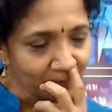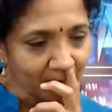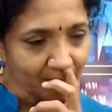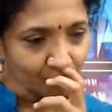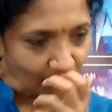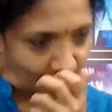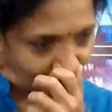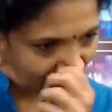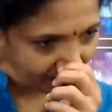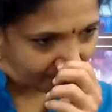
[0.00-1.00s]
So that is one
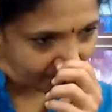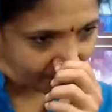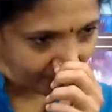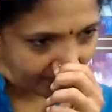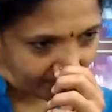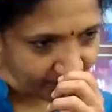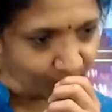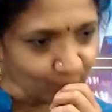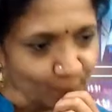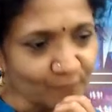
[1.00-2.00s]
of the reasons why I
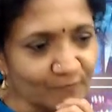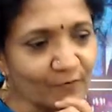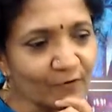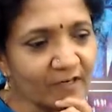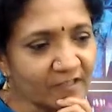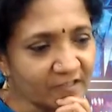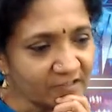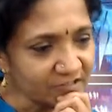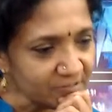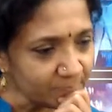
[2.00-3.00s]
refused for an
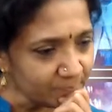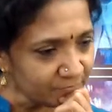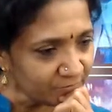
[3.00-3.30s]
internship.